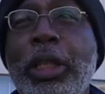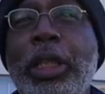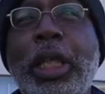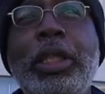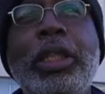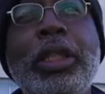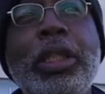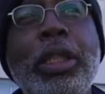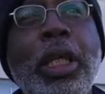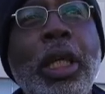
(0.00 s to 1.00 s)

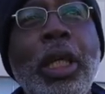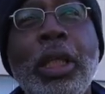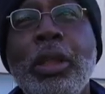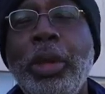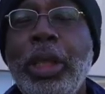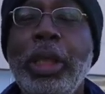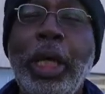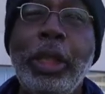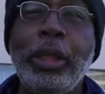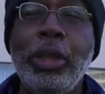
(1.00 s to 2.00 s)
Sessions to be the
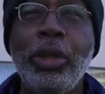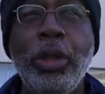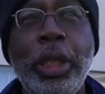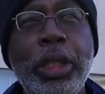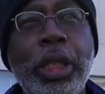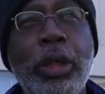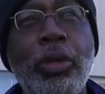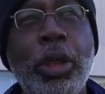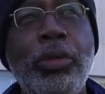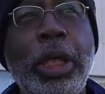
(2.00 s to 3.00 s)
next Attorney
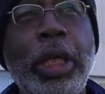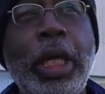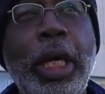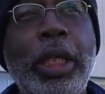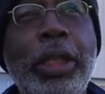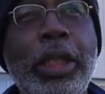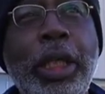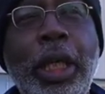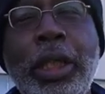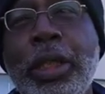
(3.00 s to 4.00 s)
General of the United
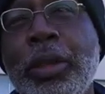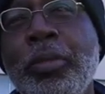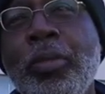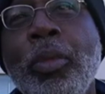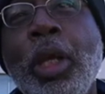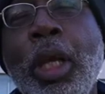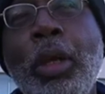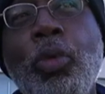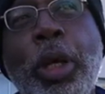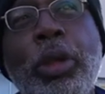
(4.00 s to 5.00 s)
States.
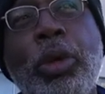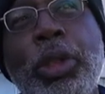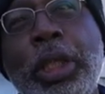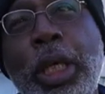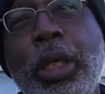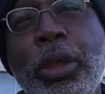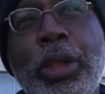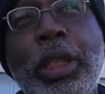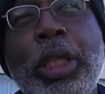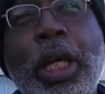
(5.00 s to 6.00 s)
And where those
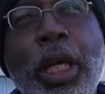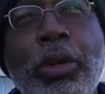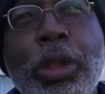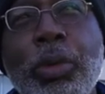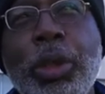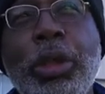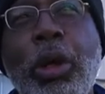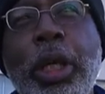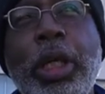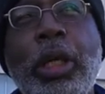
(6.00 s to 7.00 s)
senators in Congress were
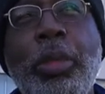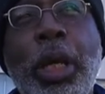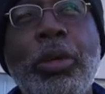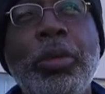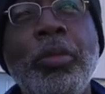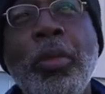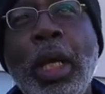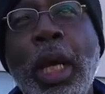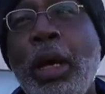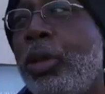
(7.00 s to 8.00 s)
talking about
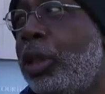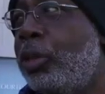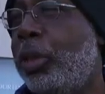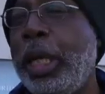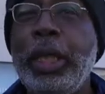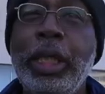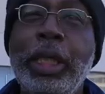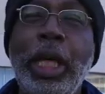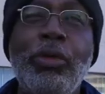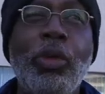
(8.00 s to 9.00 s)
how this man
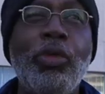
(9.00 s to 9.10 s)
didn't have a